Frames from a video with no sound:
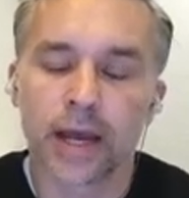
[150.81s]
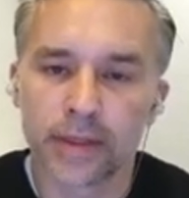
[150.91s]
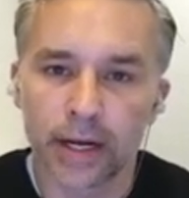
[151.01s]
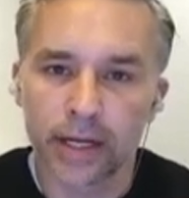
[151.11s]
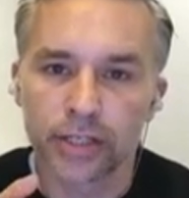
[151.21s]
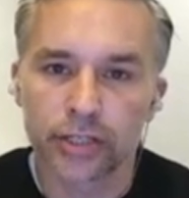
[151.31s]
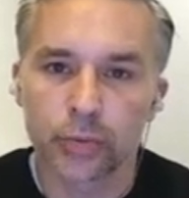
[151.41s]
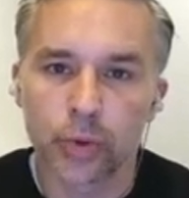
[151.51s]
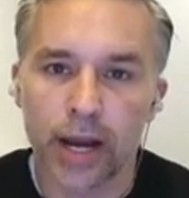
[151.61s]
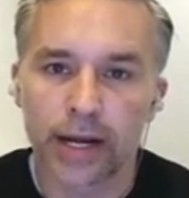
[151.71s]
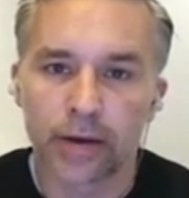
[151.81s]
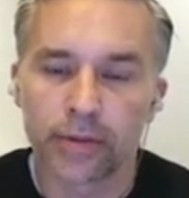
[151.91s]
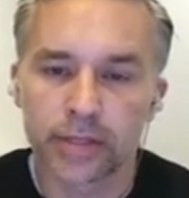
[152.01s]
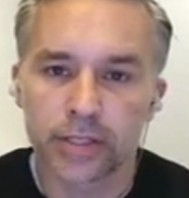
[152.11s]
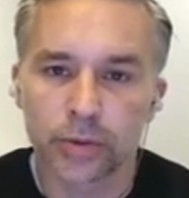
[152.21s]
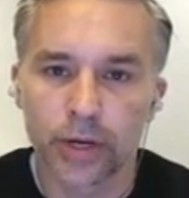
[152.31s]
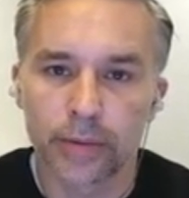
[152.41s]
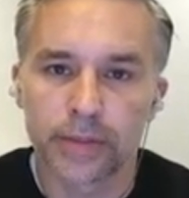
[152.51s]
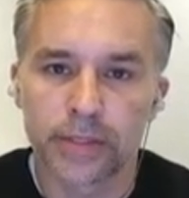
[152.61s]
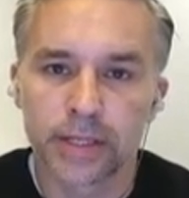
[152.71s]
And then I can just write out the
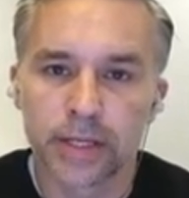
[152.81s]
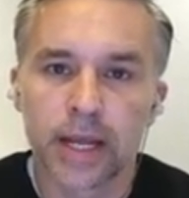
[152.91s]
script